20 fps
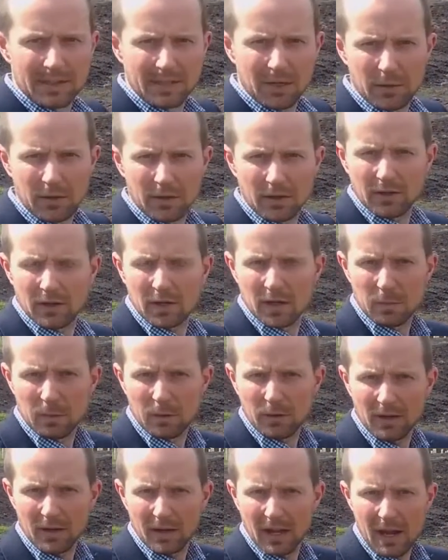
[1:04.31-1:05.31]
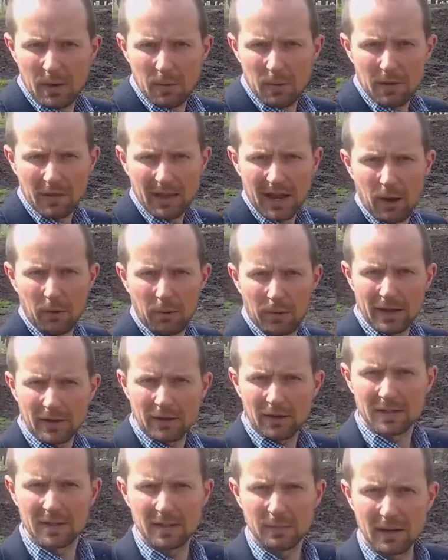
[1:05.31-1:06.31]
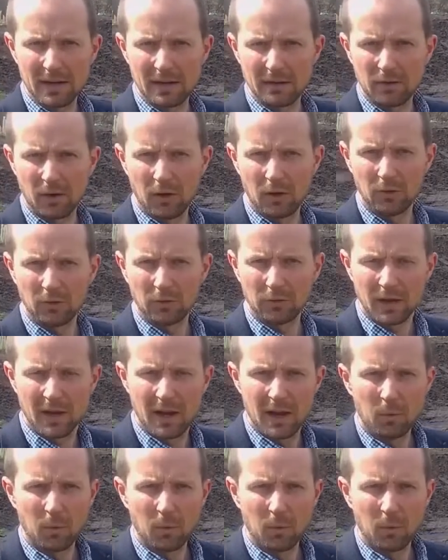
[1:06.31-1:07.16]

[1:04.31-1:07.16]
Who are you going to communicate with? How are they going to be involved?